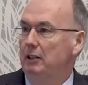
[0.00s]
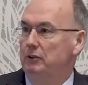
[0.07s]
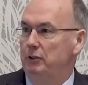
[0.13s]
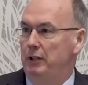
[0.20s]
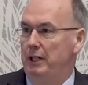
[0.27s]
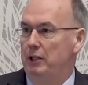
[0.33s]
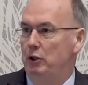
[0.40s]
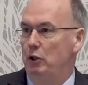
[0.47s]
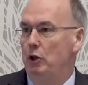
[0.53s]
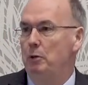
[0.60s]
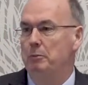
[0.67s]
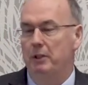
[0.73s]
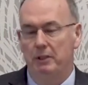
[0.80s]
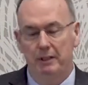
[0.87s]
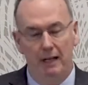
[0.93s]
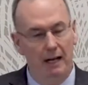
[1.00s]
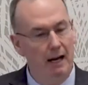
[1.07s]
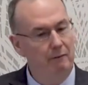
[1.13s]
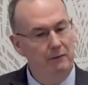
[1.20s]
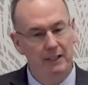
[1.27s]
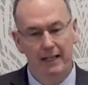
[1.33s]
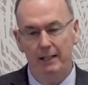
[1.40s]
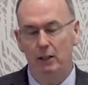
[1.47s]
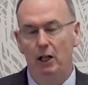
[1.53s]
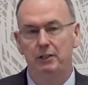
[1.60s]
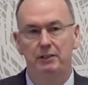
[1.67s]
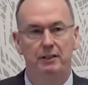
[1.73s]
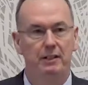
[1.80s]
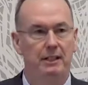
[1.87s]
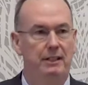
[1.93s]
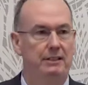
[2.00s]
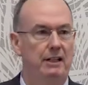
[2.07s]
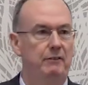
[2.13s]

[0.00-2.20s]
So they come, they have to get lots of things.